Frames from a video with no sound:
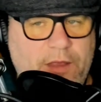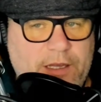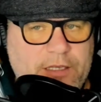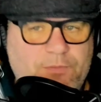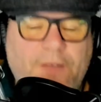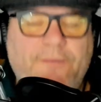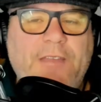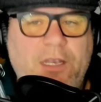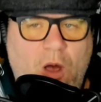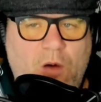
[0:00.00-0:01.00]
this, but if
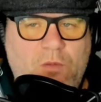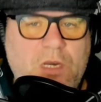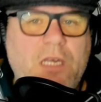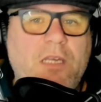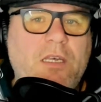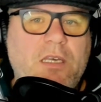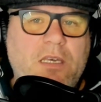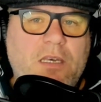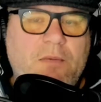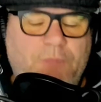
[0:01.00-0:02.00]
they don't,
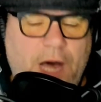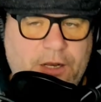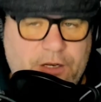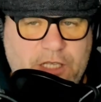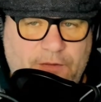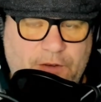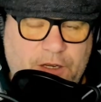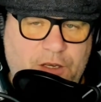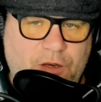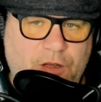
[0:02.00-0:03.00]
buy yourself a
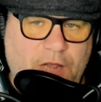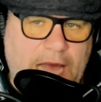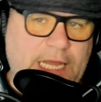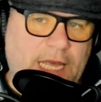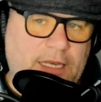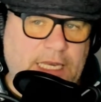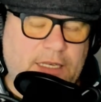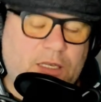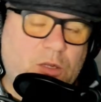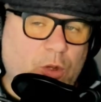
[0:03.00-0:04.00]
good lockout kit,
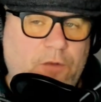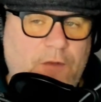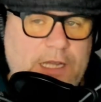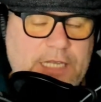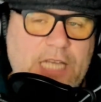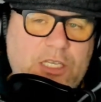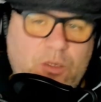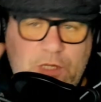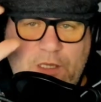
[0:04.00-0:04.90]
including residential with the